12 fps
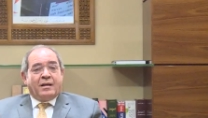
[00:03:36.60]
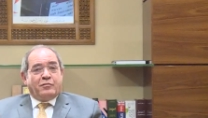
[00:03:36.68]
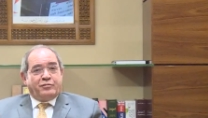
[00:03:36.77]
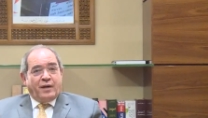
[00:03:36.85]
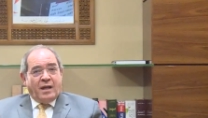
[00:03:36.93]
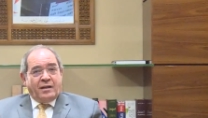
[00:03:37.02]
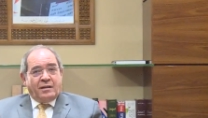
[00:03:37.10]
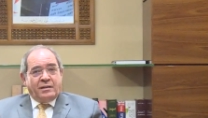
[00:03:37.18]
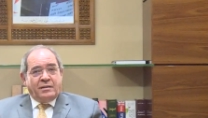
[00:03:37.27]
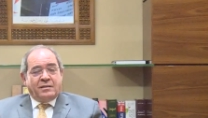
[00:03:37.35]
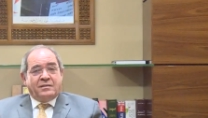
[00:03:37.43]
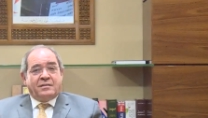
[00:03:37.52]

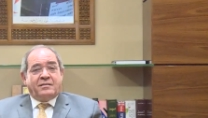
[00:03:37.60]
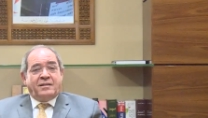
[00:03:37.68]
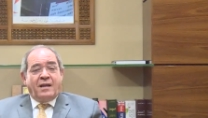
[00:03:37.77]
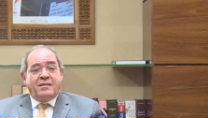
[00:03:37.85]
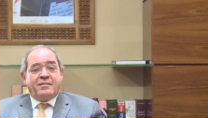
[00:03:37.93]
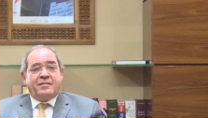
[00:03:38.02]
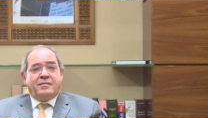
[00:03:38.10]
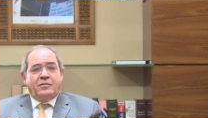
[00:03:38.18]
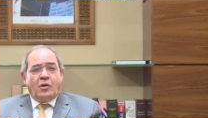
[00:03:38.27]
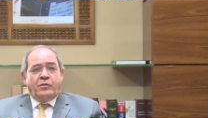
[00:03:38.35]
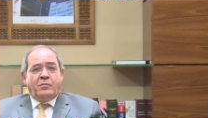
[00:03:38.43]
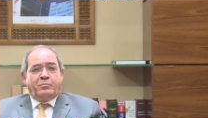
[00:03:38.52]
Finally, the 10th
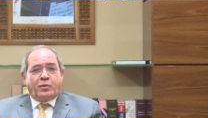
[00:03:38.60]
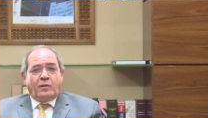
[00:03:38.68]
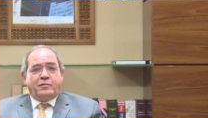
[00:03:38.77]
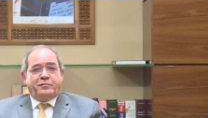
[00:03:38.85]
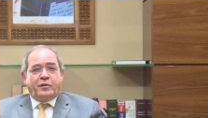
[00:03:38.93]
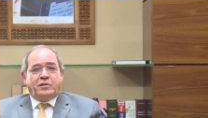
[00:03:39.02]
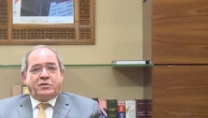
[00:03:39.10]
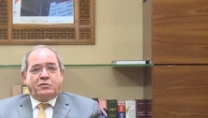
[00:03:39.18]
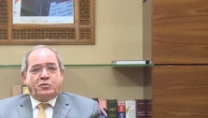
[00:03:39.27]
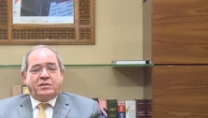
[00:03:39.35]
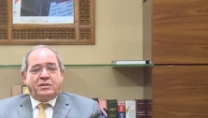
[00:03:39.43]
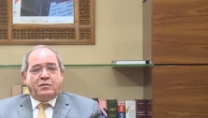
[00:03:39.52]
Non-Proliferation
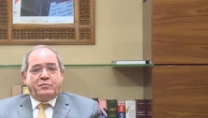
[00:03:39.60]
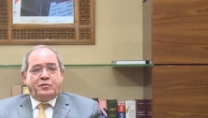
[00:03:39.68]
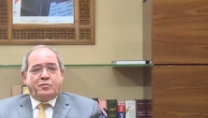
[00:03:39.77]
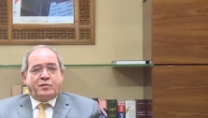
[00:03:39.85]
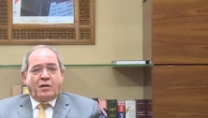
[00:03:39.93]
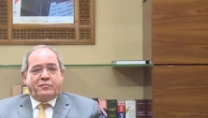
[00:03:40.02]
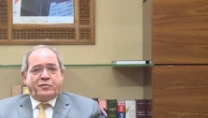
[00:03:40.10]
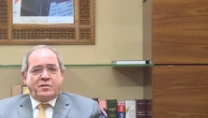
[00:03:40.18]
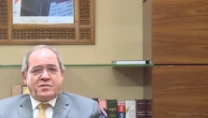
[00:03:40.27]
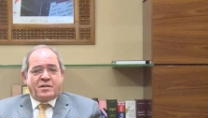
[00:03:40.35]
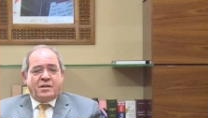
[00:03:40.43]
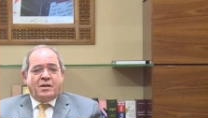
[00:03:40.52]
Treaty Review
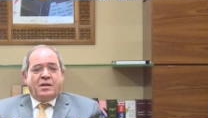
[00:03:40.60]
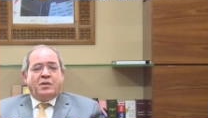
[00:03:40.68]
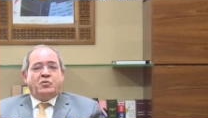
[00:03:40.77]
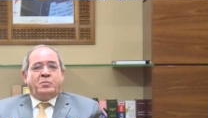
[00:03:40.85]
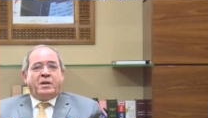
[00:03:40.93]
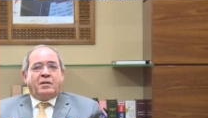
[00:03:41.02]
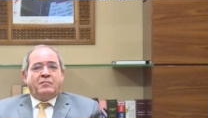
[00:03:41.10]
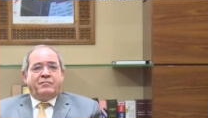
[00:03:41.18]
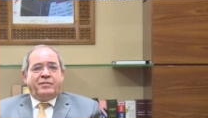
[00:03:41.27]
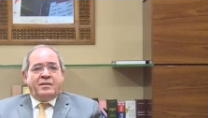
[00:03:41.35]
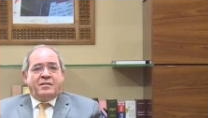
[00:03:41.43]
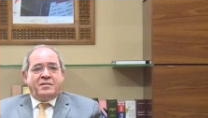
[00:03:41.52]
Conference to be
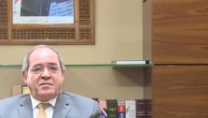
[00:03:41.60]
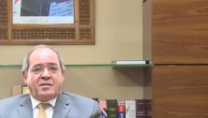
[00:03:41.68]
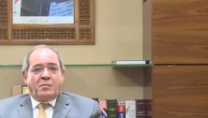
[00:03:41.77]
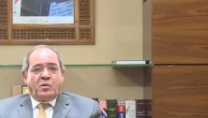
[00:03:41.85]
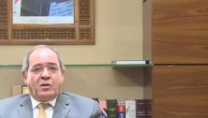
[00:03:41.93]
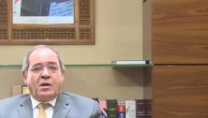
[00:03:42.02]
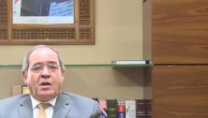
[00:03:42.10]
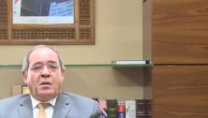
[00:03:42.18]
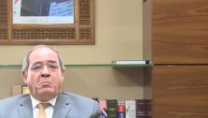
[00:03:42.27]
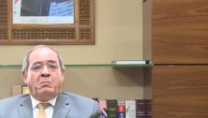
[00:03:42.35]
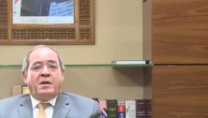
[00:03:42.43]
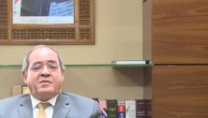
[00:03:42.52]
convened this summer
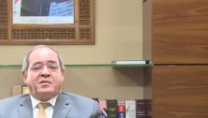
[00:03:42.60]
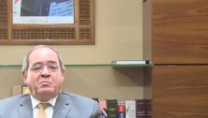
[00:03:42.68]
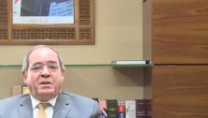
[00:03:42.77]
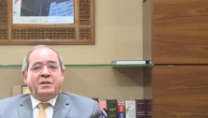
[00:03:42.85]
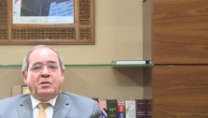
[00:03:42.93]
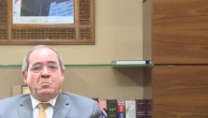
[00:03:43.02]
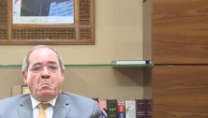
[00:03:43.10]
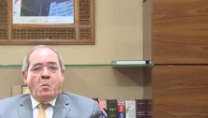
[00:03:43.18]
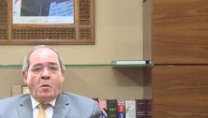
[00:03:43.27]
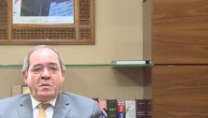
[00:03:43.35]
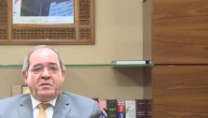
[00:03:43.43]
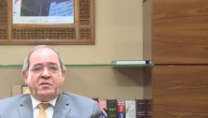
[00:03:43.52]
must be the
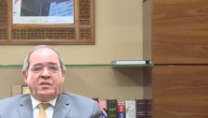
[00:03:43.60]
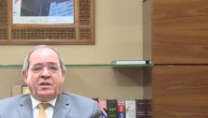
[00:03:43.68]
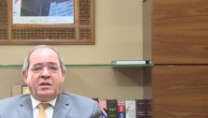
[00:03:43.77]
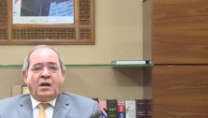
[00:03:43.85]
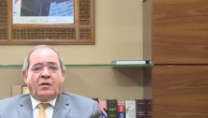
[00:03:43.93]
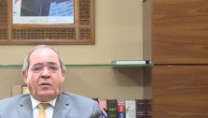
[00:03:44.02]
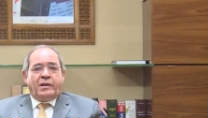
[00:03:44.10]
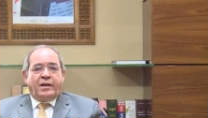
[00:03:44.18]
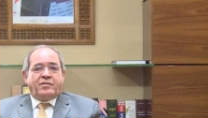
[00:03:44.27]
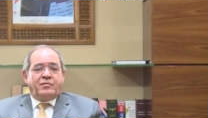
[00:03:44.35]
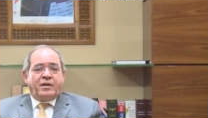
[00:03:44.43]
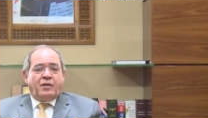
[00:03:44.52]
moment in our
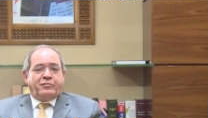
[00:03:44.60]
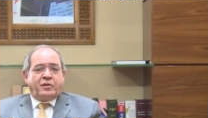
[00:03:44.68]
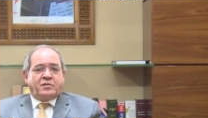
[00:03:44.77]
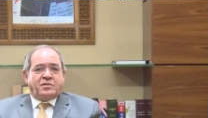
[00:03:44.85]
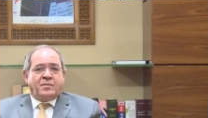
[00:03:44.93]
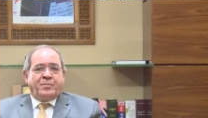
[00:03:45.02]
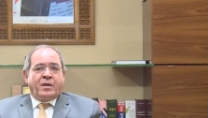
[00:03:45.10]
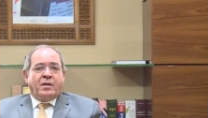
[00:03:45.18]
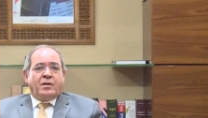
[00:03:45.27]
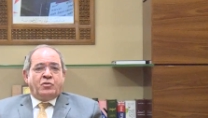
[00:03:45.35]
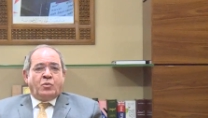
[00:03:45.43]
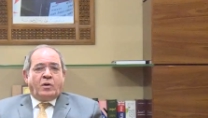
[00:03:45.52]
collective efforts
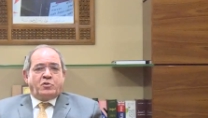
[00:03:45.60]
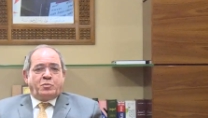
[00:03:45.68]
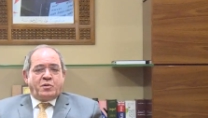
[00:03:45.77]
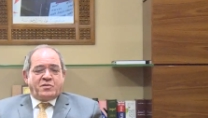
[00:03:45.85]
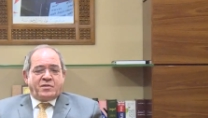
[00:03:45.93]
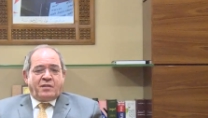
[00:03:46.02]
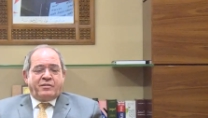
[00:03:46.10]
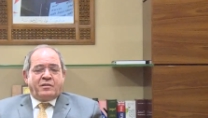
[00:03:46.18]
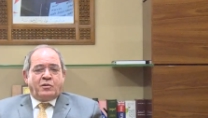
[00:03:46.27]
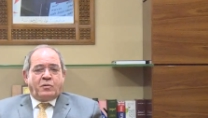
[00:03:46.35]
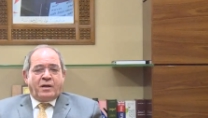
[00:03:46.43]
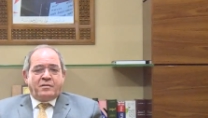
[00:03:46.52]
towards preserving
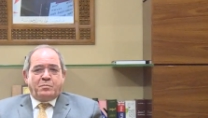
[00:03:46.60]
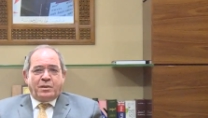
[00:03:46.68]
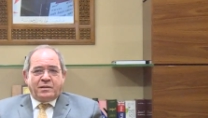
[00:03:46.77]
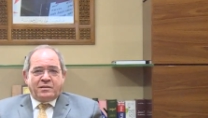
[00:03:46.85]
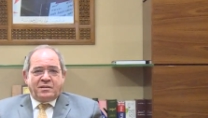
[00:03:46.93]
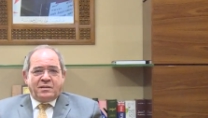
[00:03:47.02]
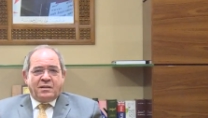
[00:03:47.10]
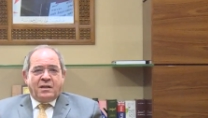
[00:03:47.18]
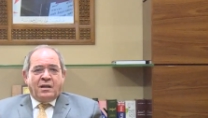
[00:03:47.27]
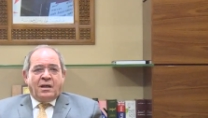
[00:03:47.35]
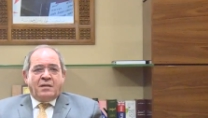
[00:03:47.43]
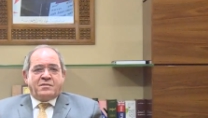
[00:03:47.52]
the credibility
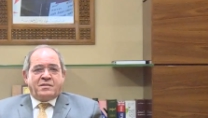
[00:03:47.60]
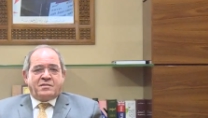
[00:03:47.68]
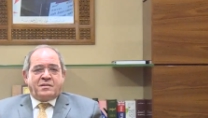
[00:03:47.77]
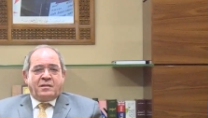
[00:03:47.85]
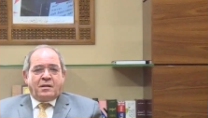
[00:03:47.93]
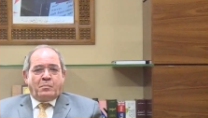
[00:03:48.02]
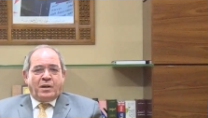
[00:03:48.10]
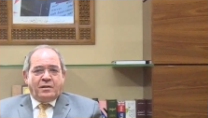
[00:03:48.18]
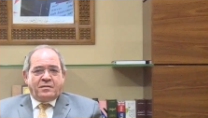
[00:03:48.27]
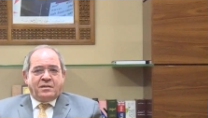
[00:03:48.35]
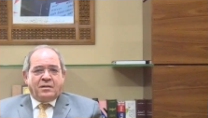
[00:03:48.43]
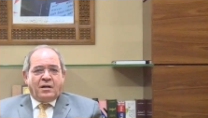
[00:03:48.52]
and
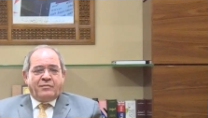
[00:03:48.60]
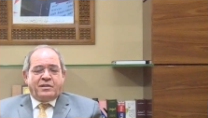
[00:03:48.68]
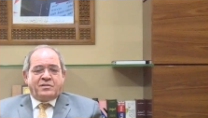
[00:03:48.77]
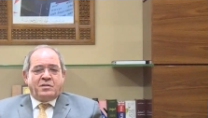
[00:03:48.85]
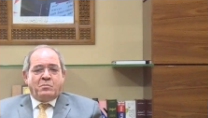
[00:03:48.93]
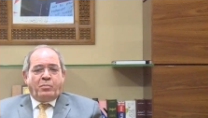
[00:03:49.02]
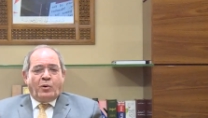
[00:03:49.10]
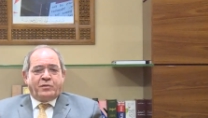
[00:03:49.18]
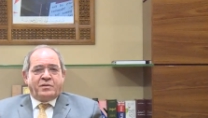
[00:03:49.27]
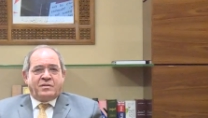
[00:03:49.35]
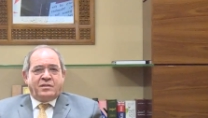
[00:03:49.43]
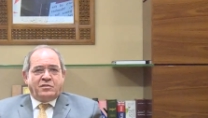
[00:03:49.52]
sustainability of this
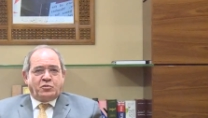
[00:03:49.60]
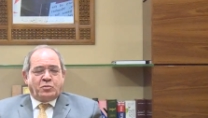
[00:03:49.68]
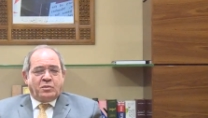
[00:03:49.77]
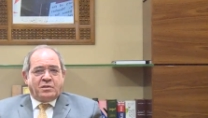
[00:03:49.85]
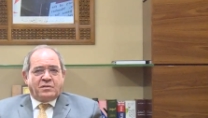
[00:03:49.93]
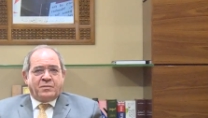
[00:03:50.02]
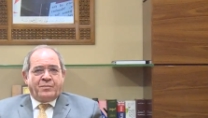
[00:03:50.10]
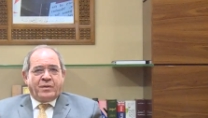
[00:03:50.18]
important instrument.